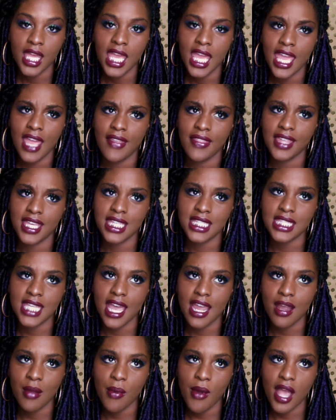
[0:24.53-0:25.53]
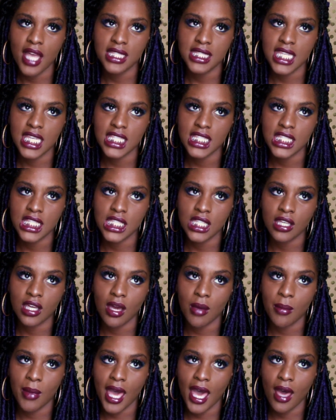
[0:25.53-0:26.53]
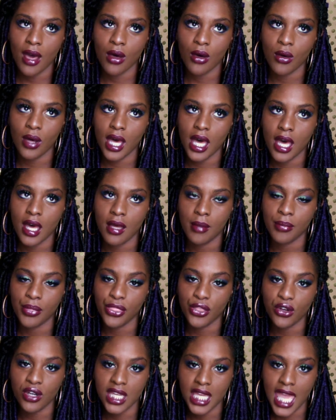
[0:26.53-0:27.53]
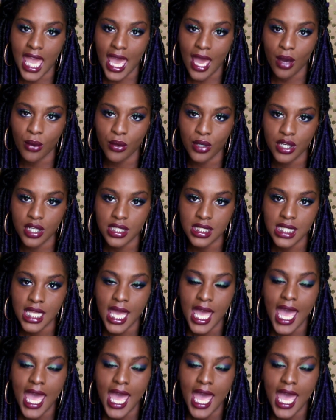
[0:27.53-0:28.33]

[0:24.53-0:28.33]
and the entire process took about 3 hours.